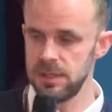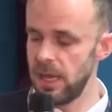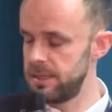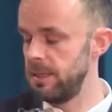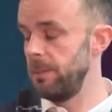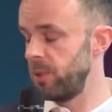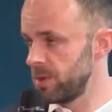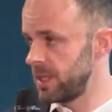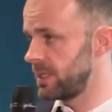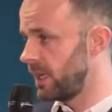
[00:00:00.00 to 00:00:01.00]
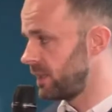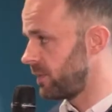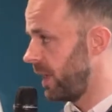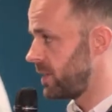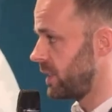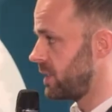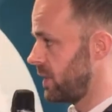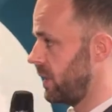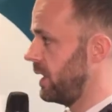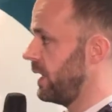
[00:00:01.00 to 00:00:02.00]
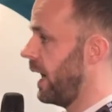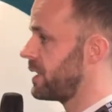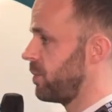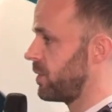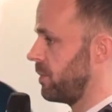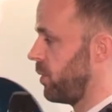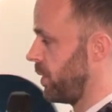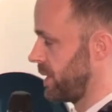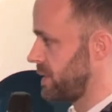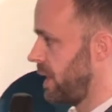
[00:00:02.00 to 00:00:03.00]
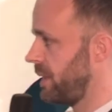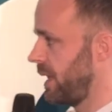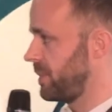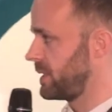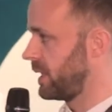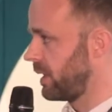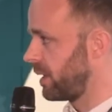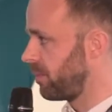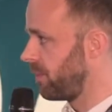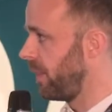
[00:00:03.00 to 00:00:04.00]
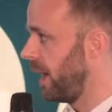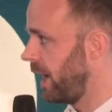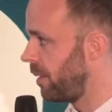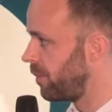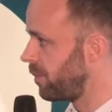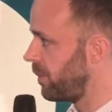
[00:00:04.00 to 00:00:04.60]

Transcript: that process that information internally and to put an importance on that particular um,